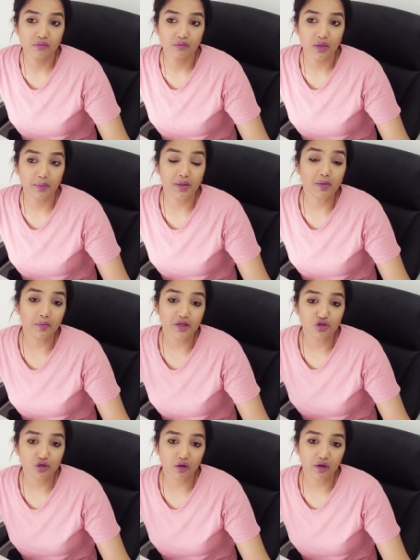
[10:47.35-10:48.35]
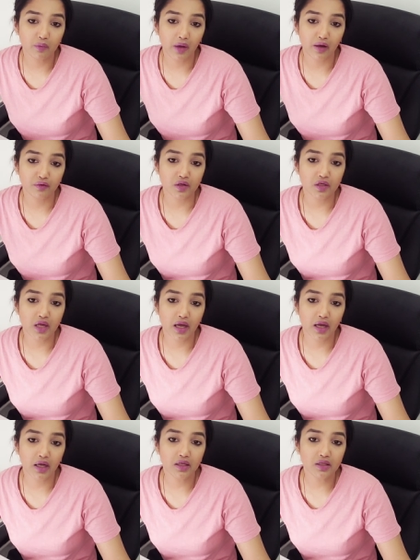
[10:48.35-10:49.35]
But be mature about it
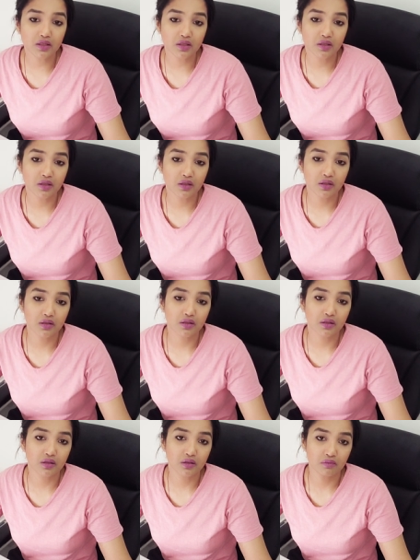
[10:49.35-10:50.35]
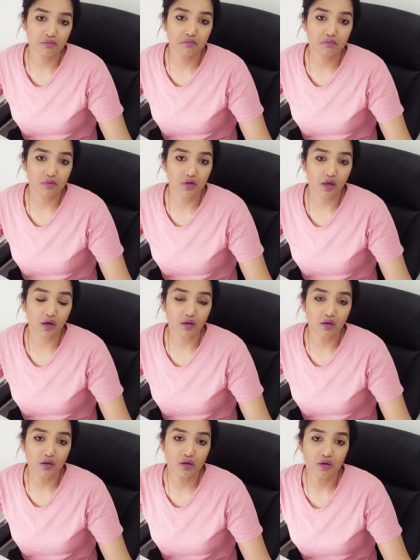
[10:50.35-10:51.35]
and, you know,
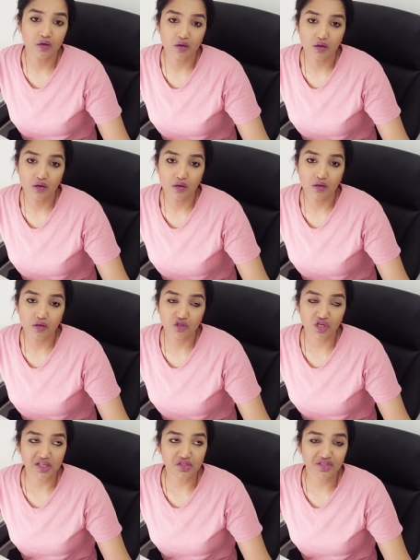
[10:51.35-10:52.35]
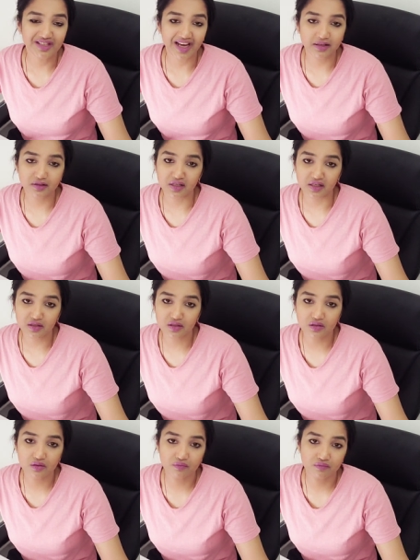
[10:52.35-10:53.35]
change
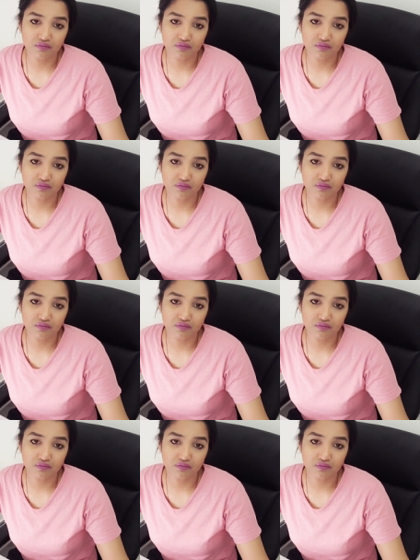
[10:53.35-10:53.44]
tactics.